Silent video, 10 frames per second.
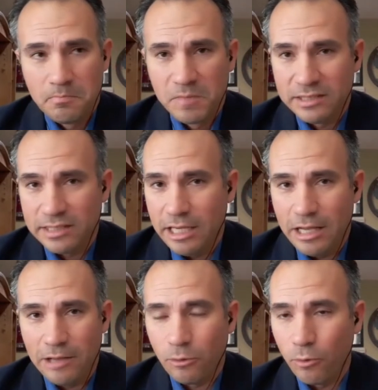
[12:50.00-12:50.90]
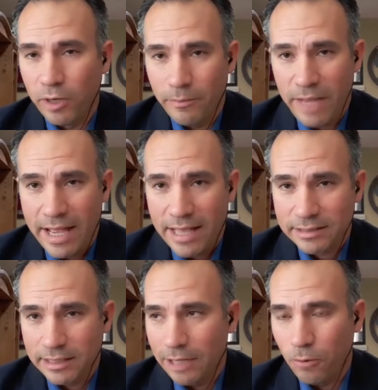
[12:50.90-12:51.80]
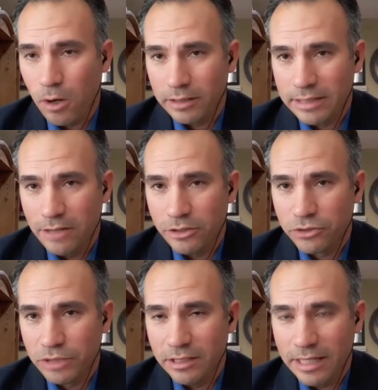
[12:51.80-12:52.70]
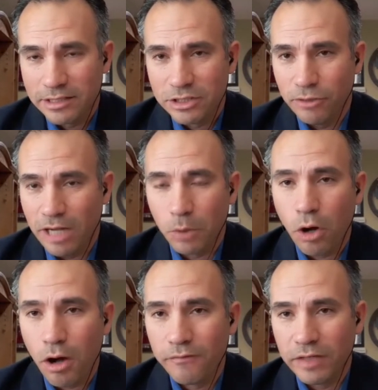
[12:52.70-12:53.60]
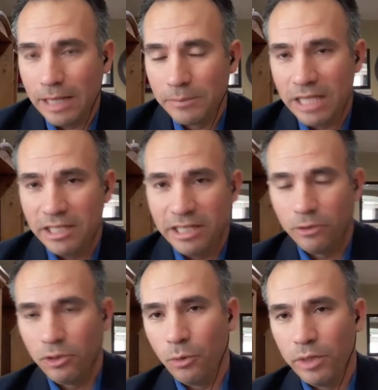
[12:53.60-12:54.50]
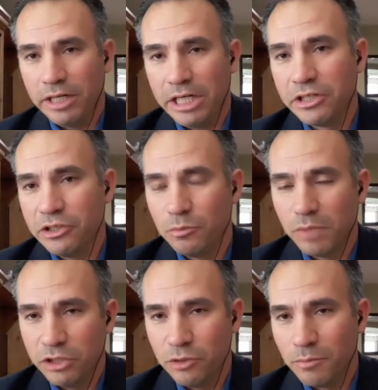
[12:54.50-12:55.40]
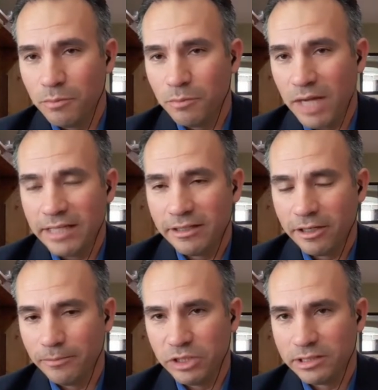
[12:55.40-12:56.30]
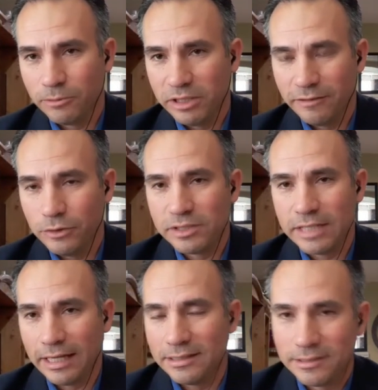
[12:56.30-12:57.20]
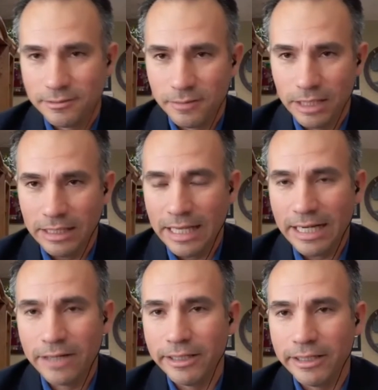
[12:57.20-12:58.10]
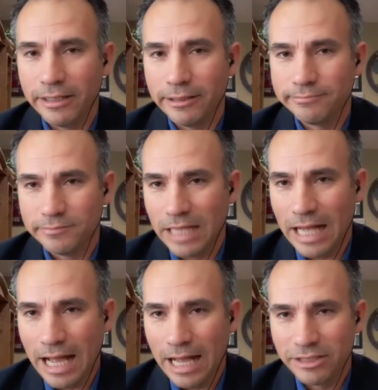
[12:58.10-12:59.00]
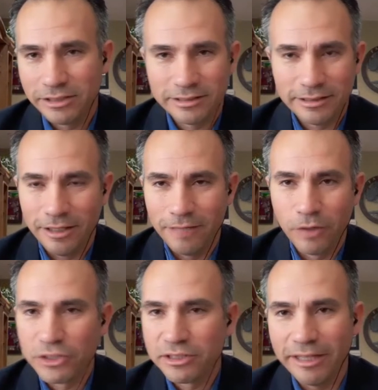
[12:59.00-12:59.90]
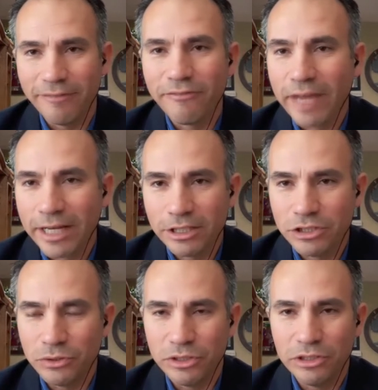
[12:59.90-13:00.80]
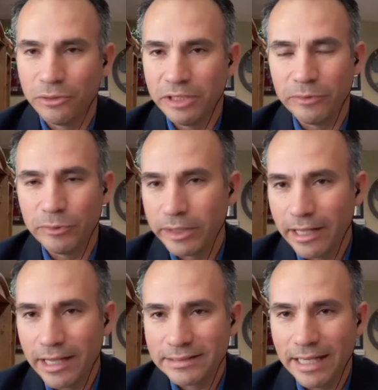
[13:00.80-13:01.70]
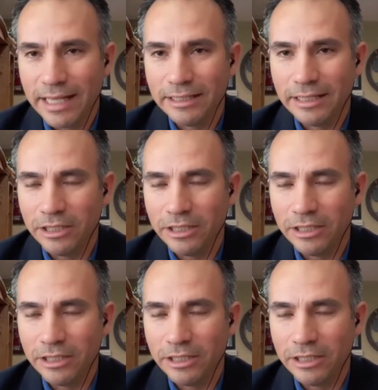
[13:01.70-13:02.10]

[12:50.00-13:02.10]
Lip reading: Let's say I don't wear a mask and I walk down the street next to you and I'm coughing. I'm not nowhere near you, but you might come just within a few seconds in that area. I just adversely affected you and you don't even realize that.